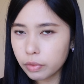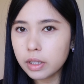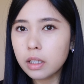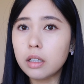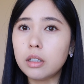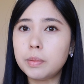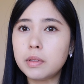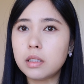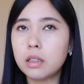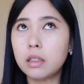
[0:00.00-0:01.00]
really
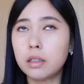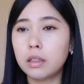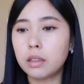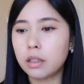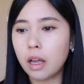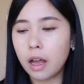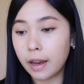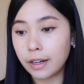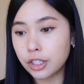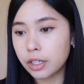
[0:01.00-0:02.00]
helps the
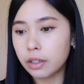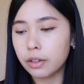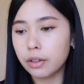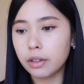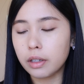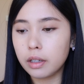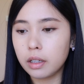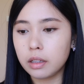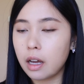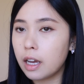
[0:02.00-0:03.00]
eyeshadow
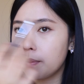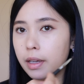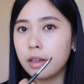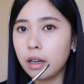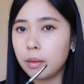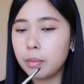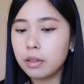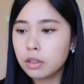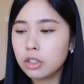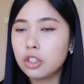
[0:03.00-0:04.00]
and the eye makeup
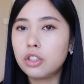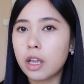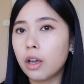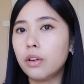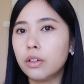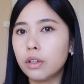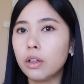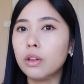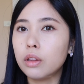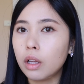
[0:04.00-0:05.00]
stay on
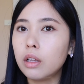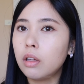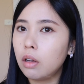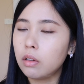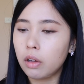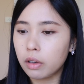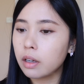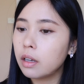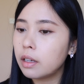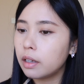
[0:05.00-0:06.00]
a lot
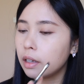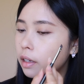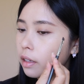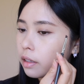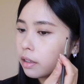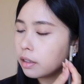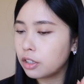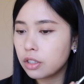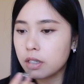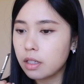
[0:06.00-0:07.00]
longer, and it
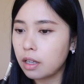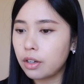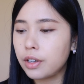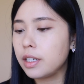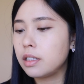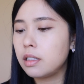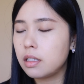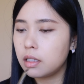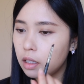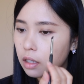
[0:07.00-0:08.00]
just
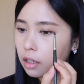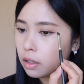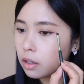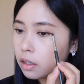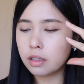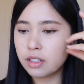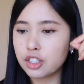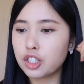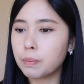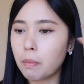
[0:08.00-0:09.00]
increases the
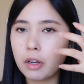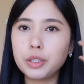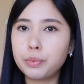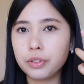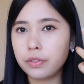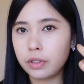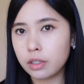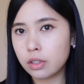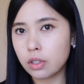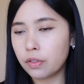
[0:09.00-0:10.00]
smudge
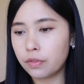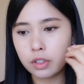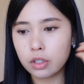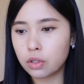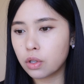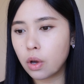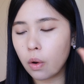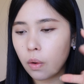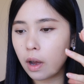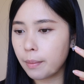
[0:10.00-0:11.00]
proofness of just the
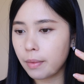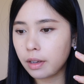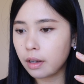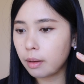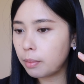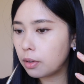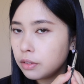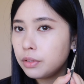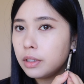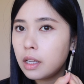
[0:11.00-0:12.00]
whole eye makeup. It
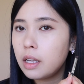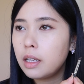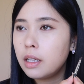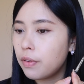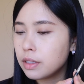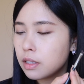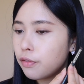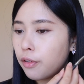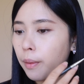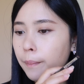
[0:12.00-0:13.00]
really prevents it
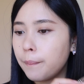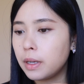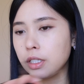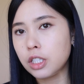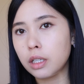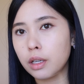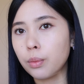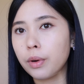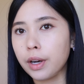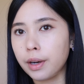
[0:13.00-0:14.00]
from budging
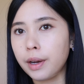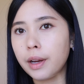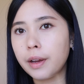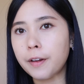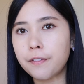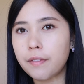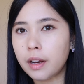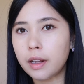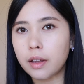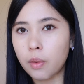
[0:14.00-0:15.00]
and wearing and
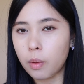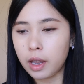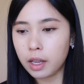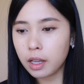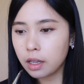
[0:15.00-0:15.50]
fading away.